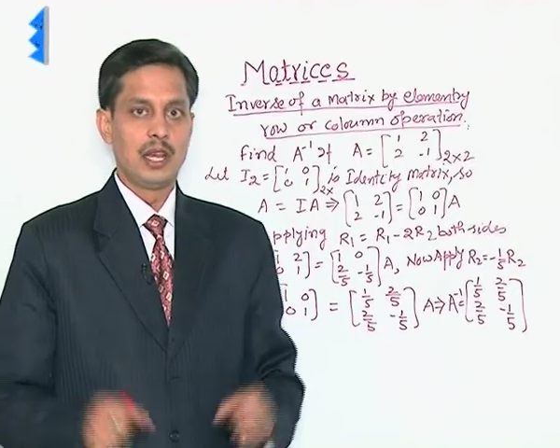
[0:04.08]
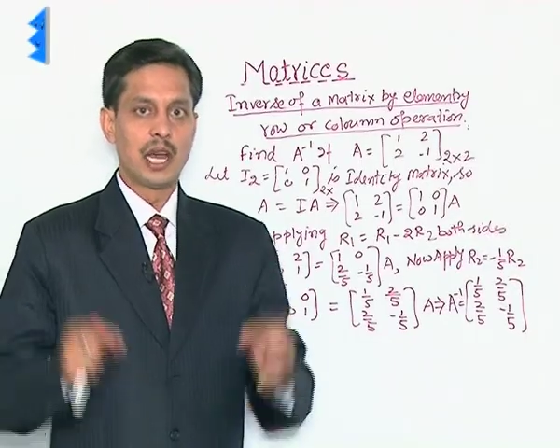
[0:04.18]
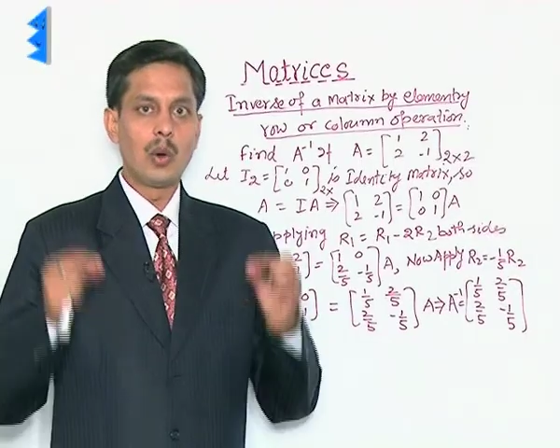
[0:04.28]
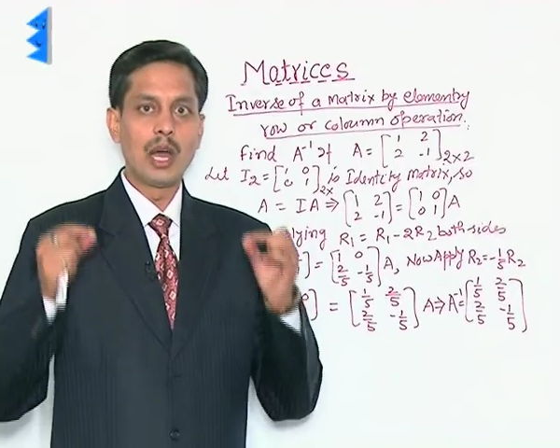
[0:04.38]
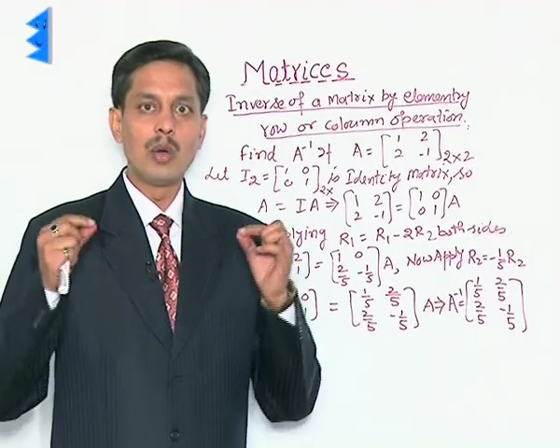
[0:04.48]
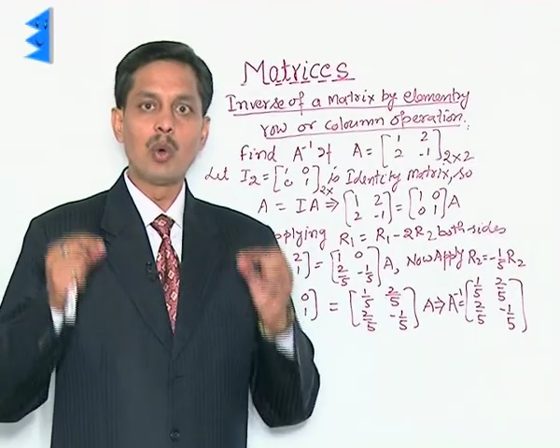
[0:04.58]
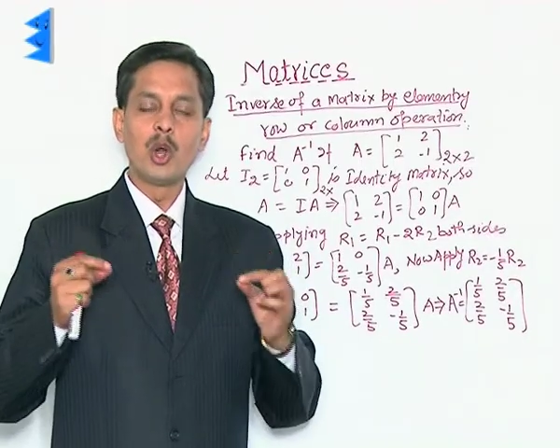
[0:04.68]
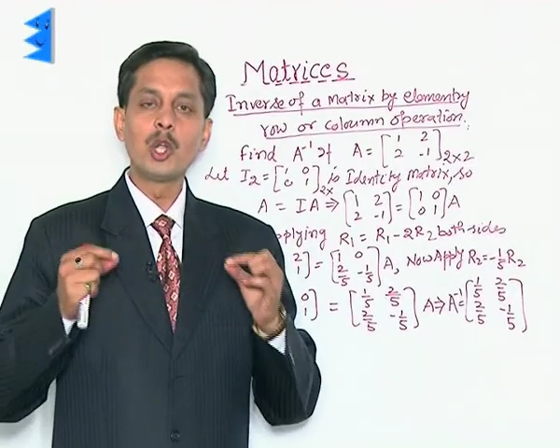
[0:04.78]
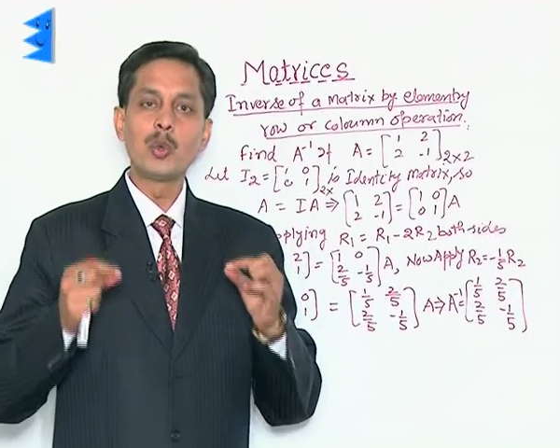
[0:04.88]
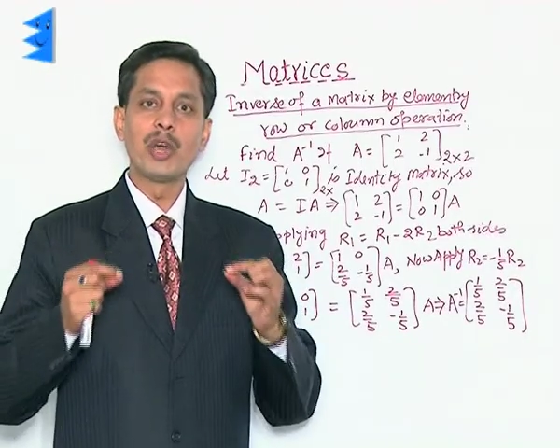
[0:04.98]
Now I
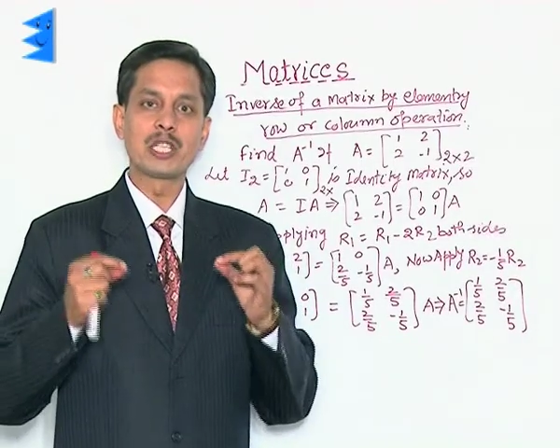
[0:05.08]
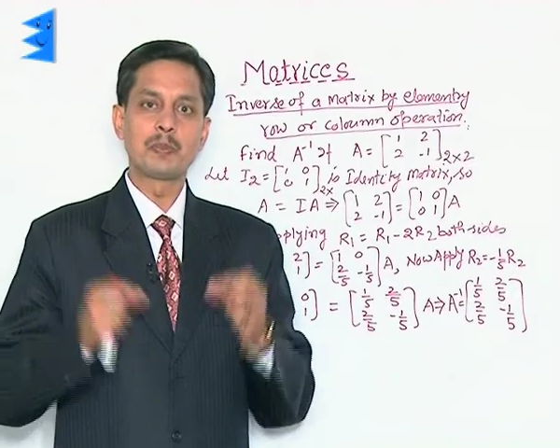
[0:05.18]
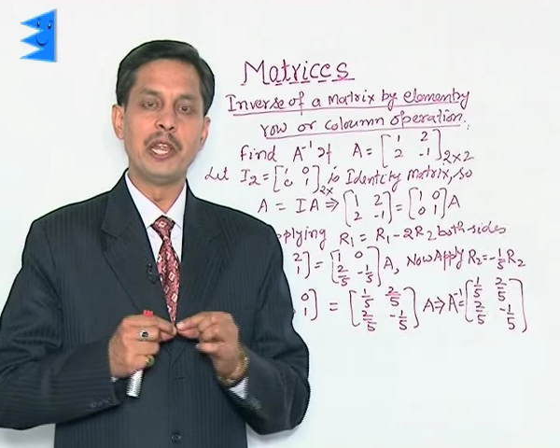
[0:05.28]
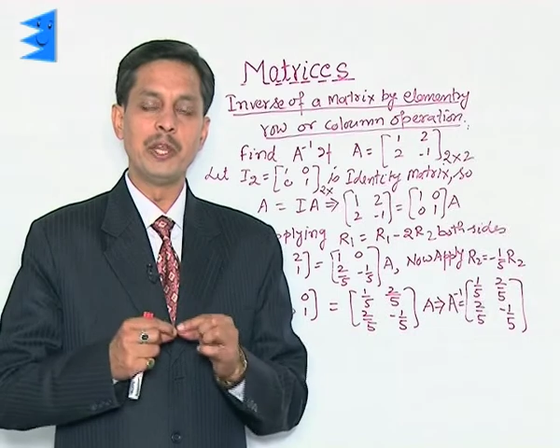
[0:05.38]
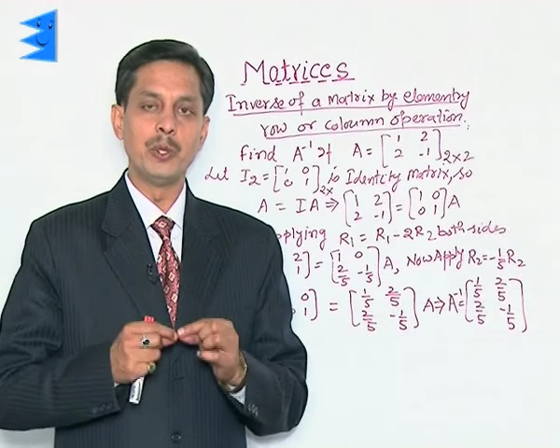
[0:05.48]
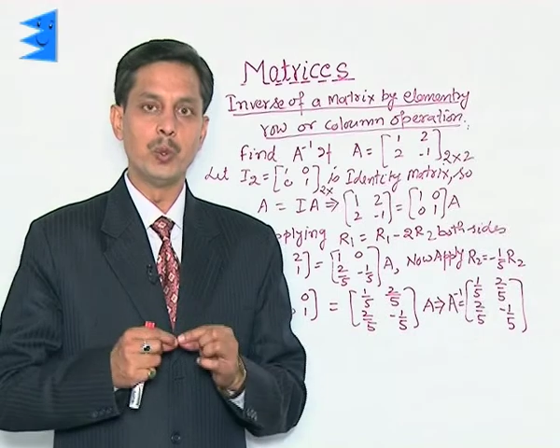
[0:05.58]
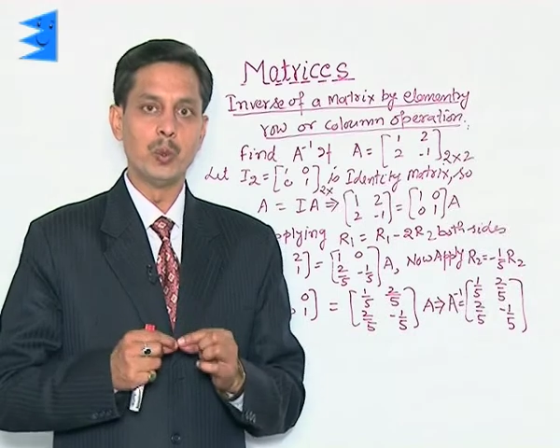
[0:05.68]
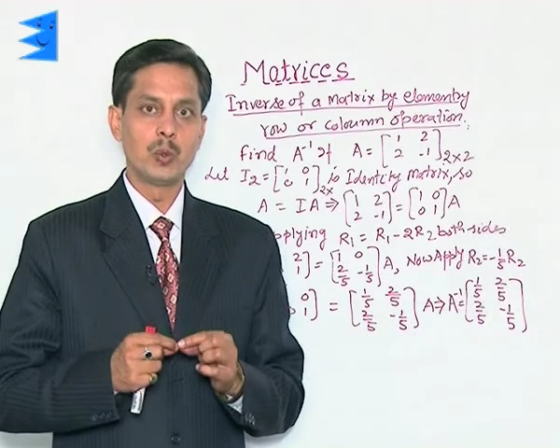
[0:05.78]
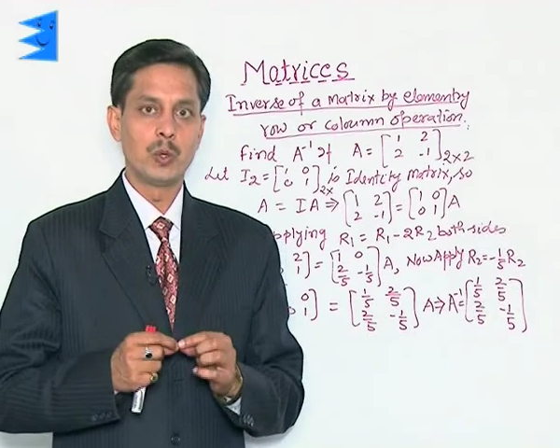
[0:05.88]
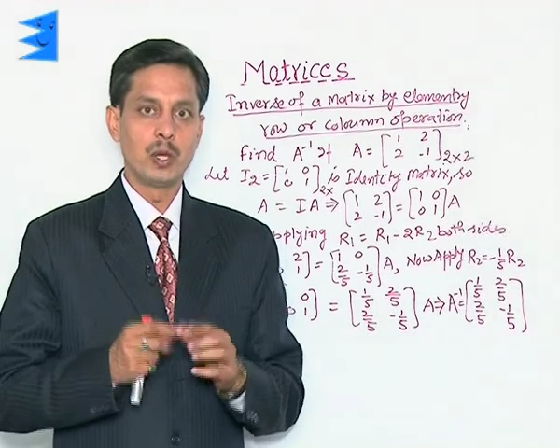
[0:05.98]
want to explain
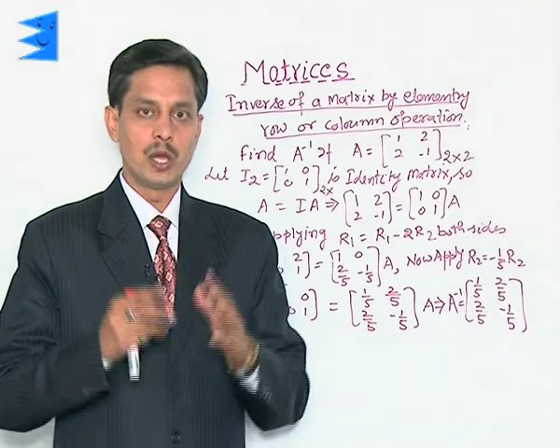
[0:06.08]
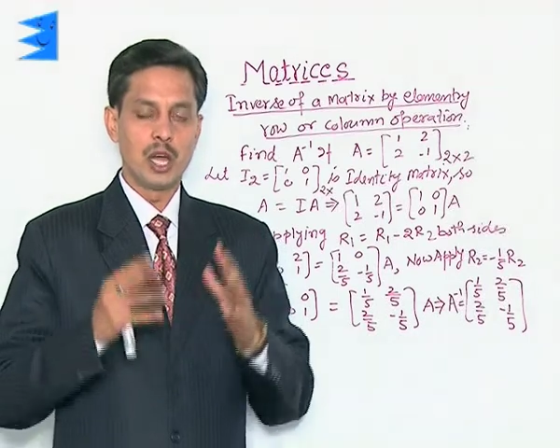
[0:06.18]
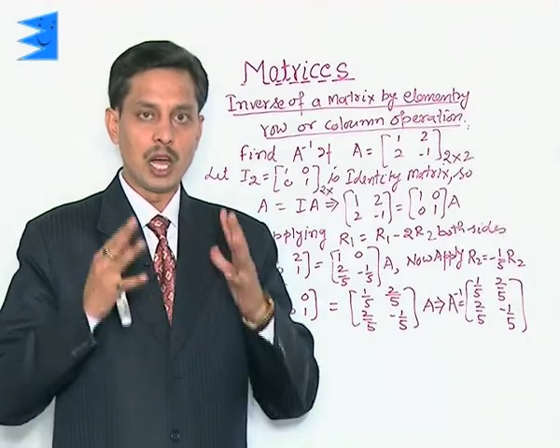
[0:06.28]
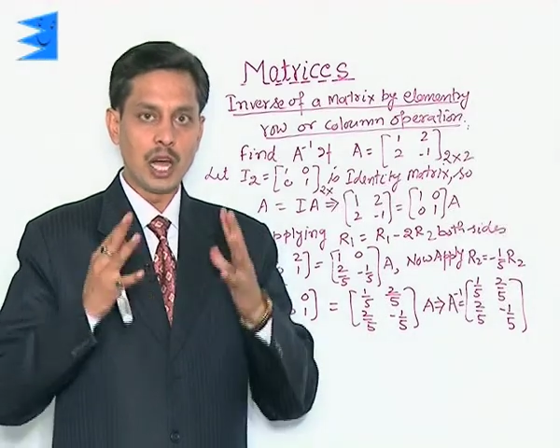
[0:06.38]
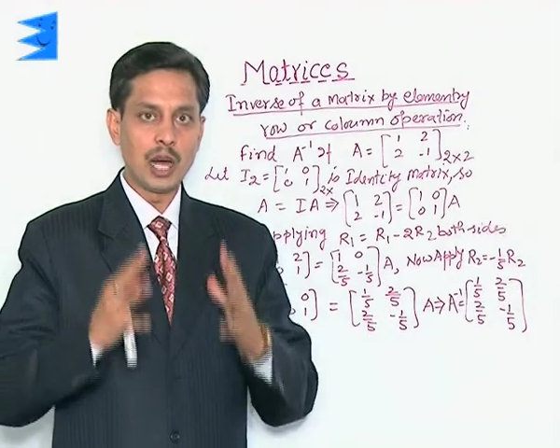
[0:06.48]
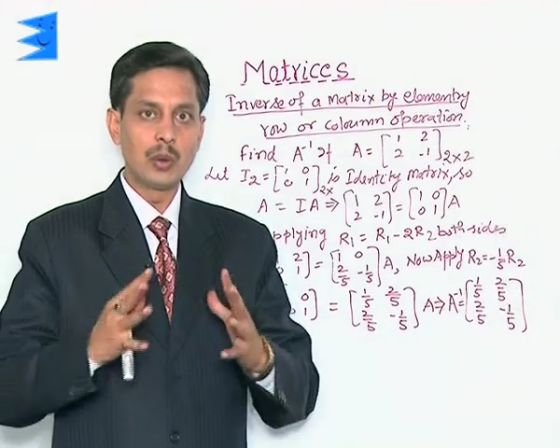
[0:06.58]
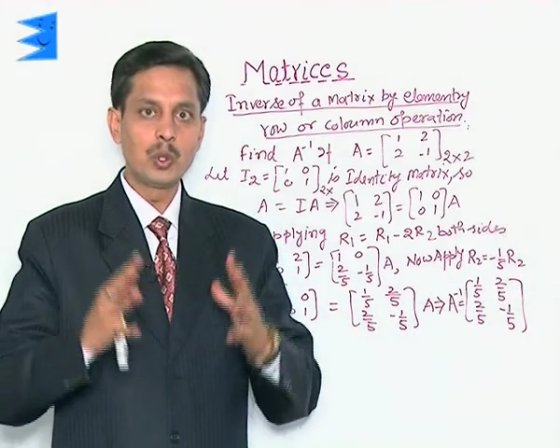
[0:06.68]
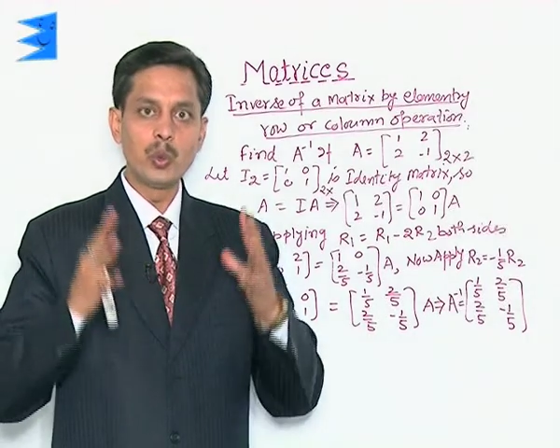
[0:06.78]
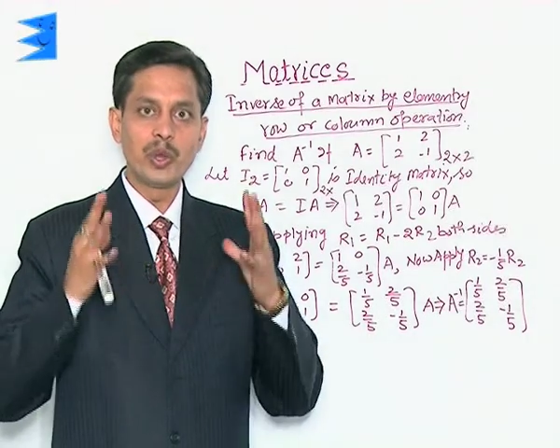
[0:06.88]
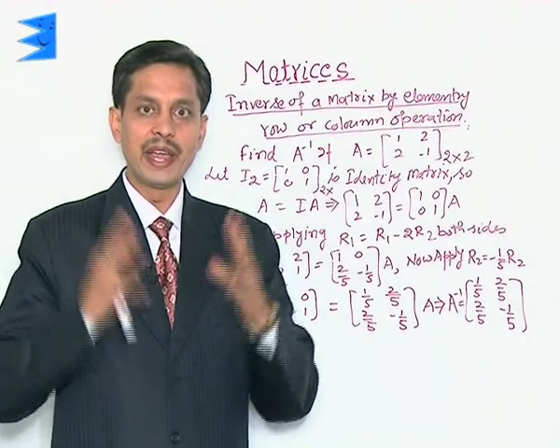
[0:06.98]
you how to